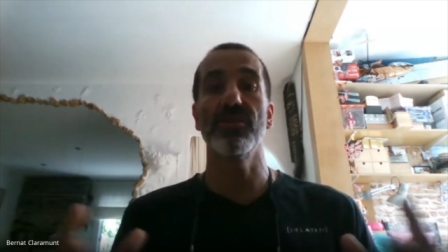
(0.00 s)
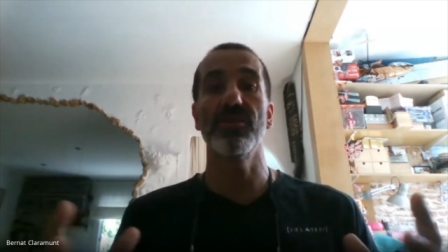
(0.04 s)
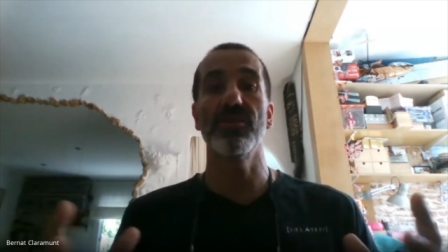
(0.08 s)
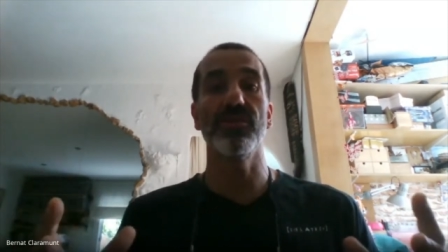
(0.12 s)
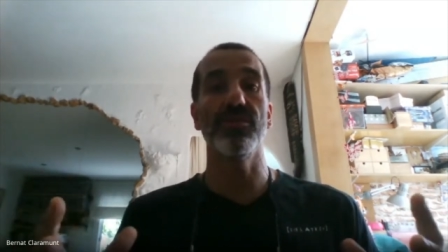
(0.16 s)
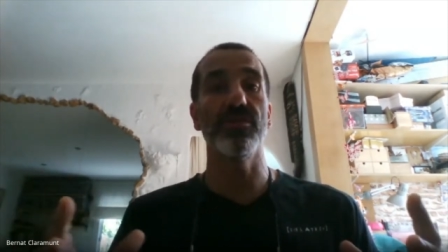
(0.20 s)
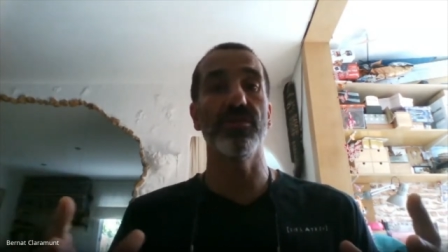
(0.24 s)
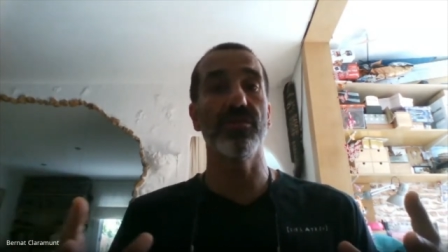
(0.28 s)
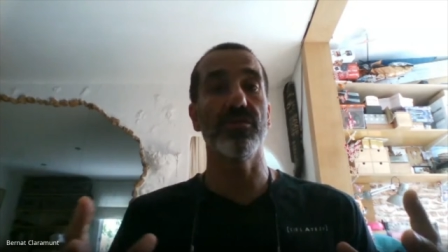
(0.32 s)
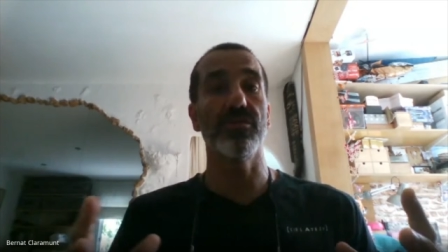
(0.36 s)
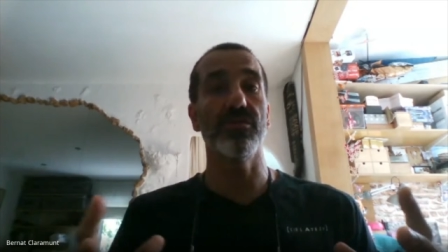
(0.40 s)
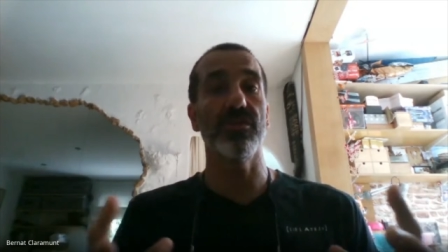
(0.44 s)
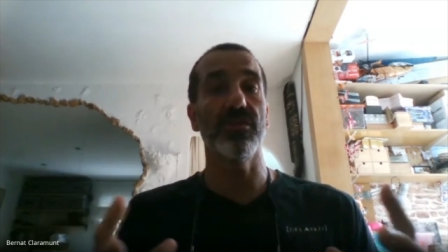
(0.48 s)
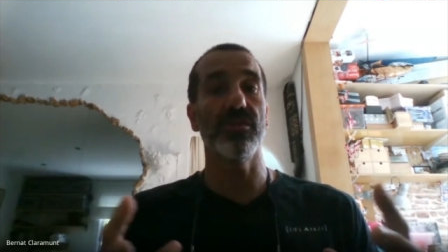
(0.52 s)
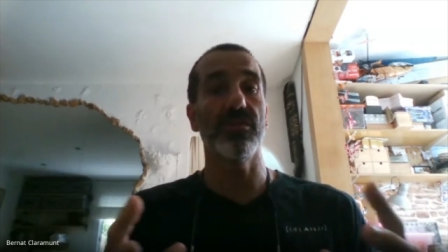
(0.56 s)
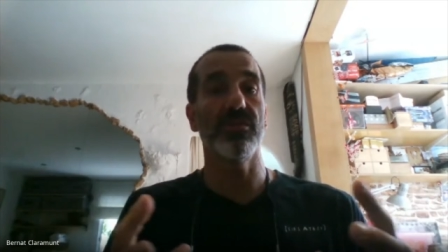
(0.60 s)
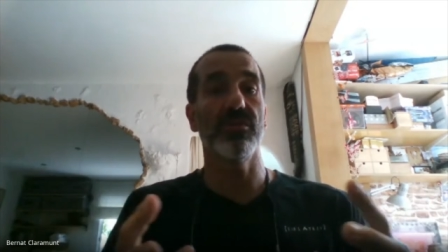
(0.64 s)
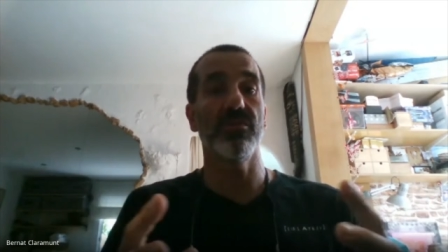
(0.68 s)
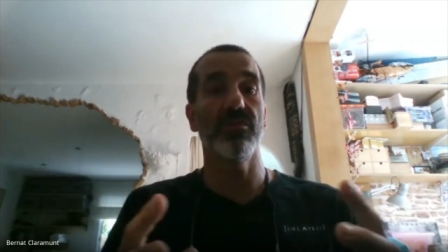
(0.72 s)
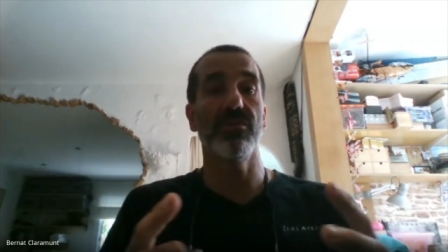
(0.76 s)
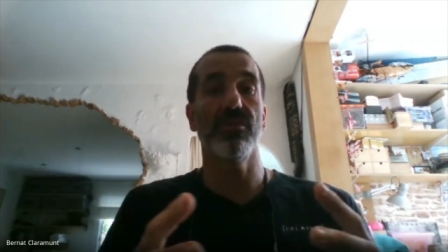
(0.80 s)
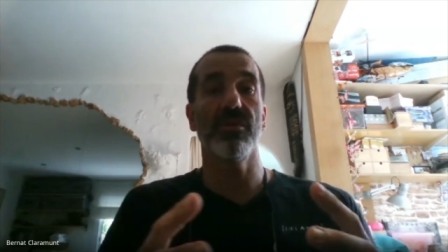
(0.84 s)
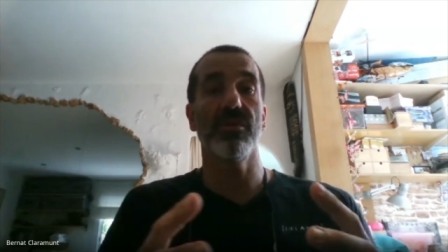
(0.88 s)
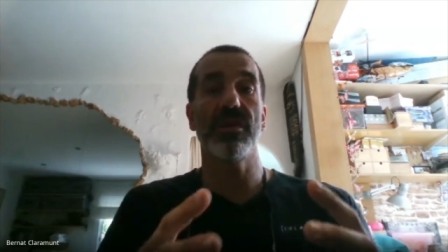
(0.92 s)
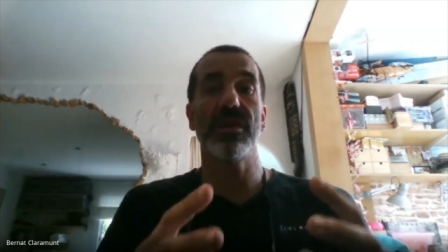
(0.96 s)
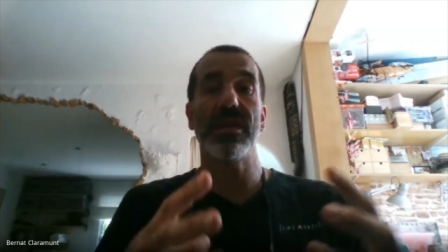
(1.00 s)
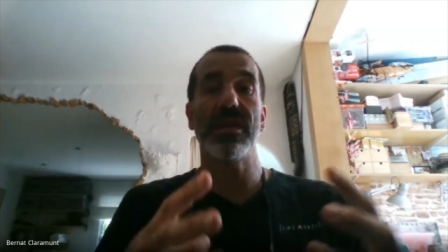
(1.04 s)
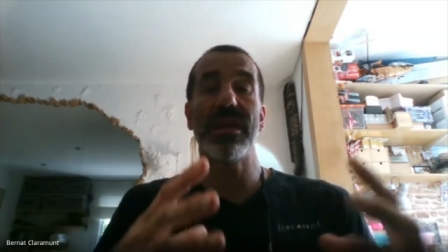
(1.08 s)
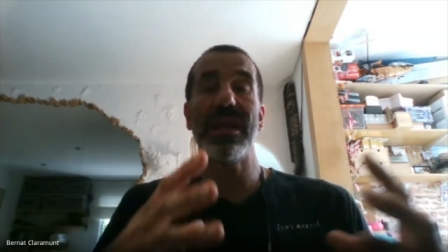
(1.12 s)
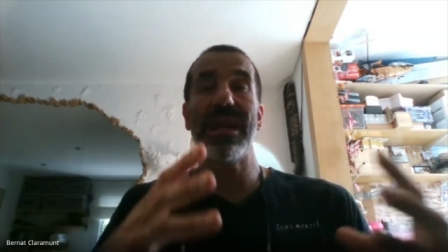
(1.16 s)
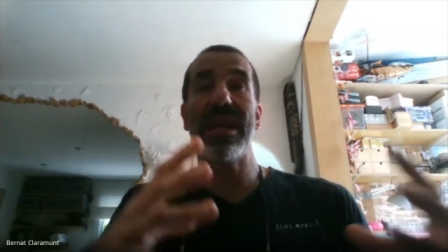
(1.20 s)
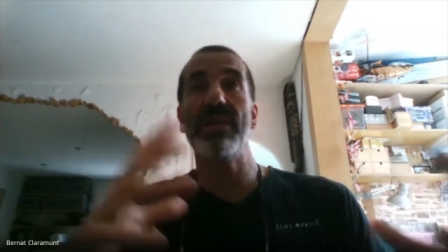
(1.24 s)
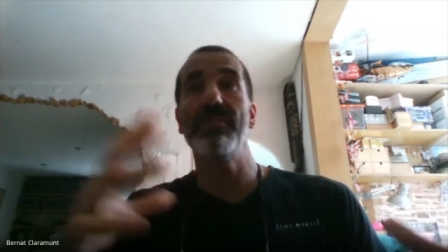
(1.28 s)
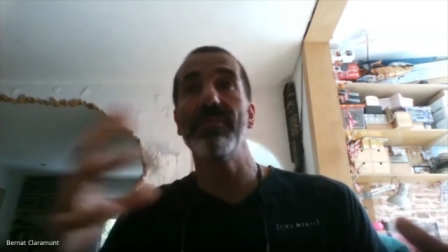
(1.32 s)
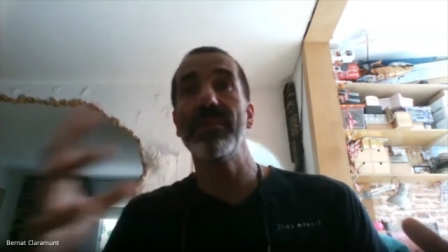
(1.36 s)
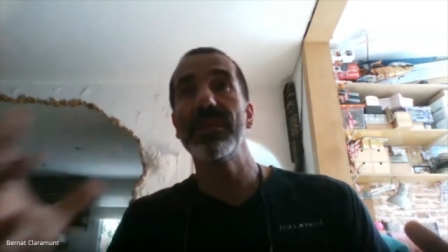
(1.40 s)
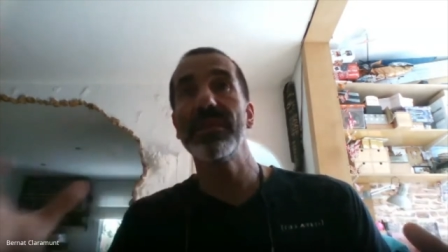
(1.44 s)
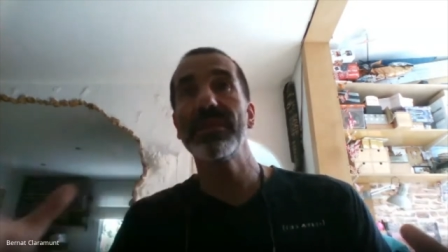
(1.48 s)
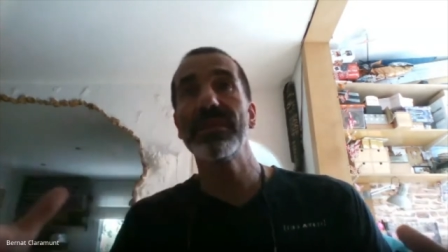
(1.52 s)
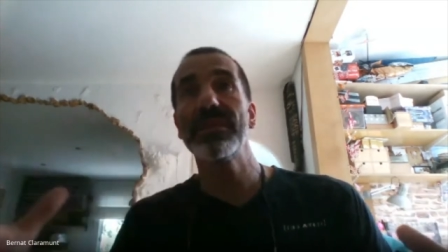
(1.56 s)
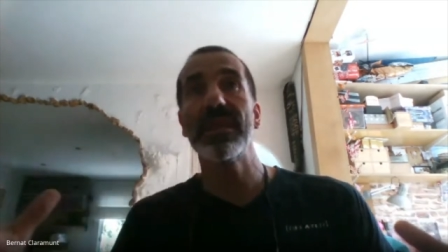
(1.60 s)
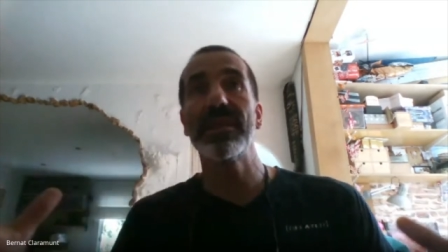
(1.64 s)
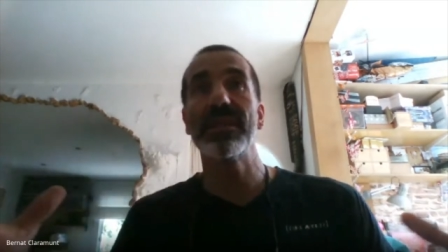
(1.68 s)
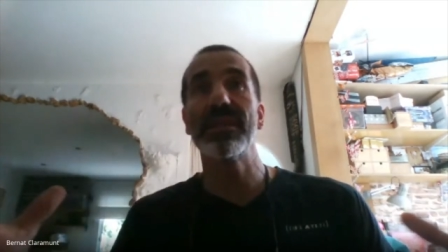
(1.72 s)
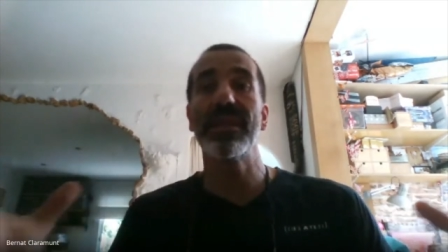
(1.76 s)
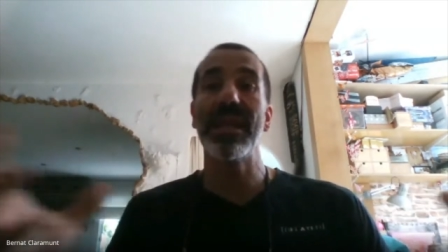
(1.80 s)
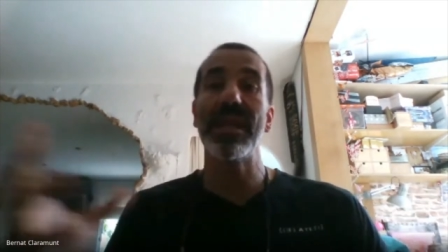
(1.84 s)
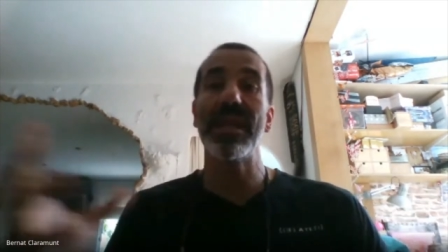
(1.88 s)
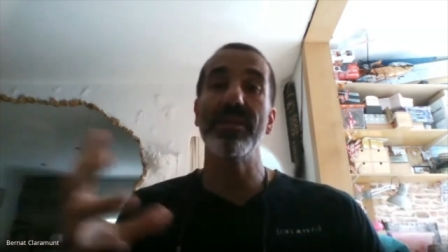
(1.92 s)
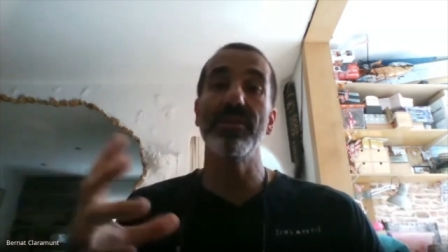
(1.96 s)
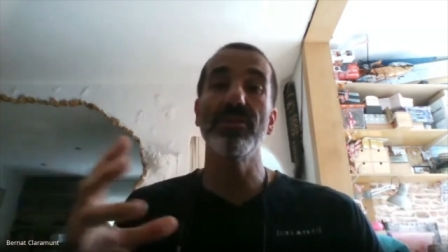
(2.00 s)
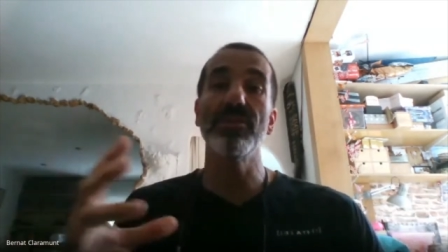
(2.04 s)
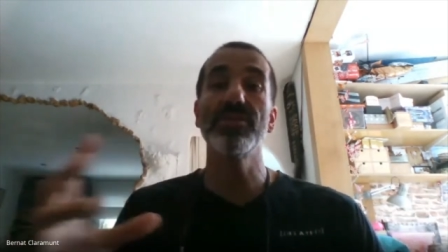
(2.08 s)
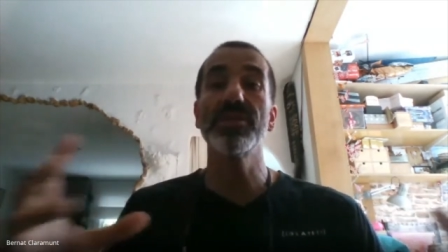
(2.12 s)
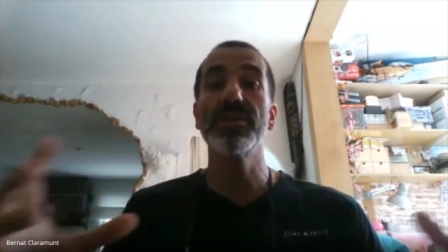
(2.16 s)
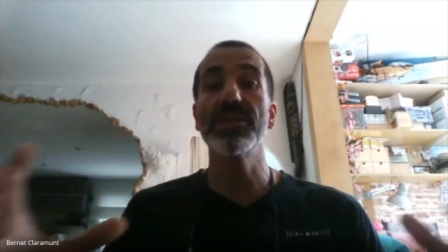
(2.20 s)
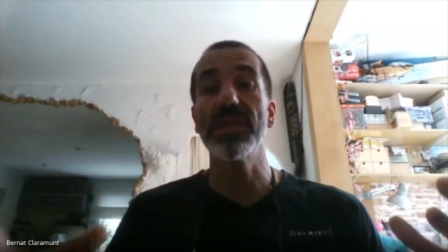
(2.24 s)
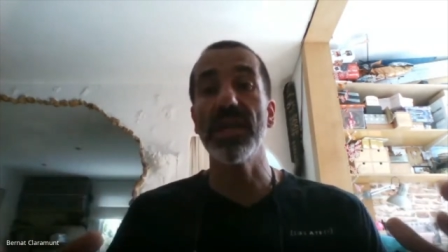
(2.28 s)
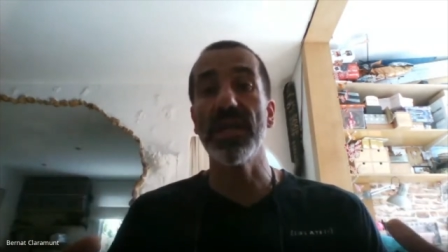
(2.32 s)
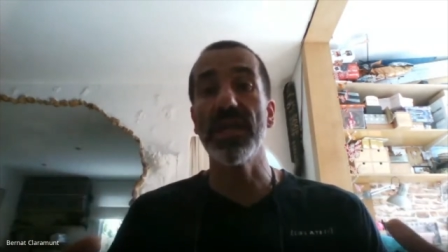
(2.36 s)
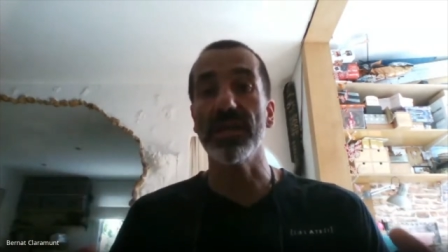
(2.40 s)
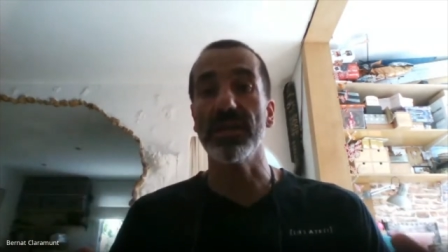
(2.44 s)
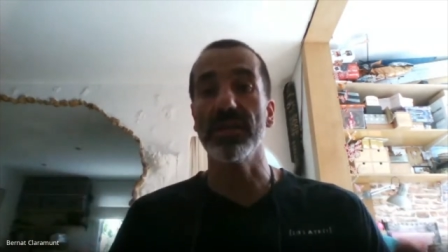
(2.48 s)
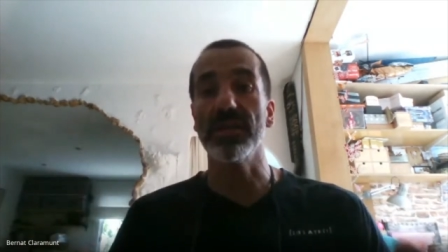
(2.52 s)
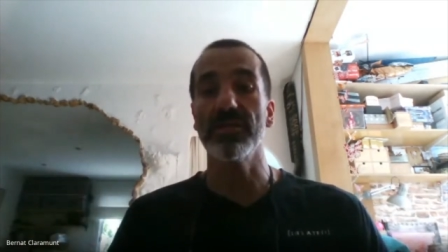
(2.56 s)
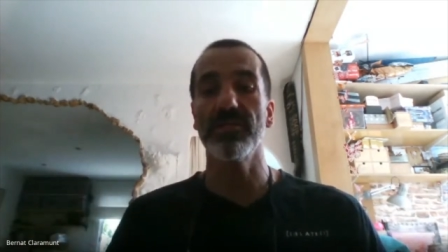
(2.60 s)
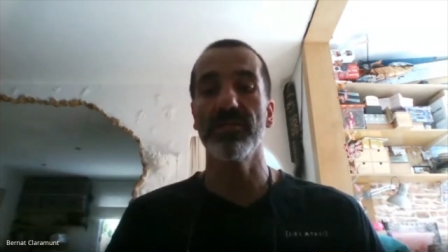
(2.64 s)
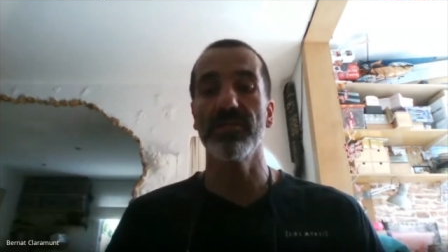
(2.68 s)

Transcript: to to, to climate and land use change,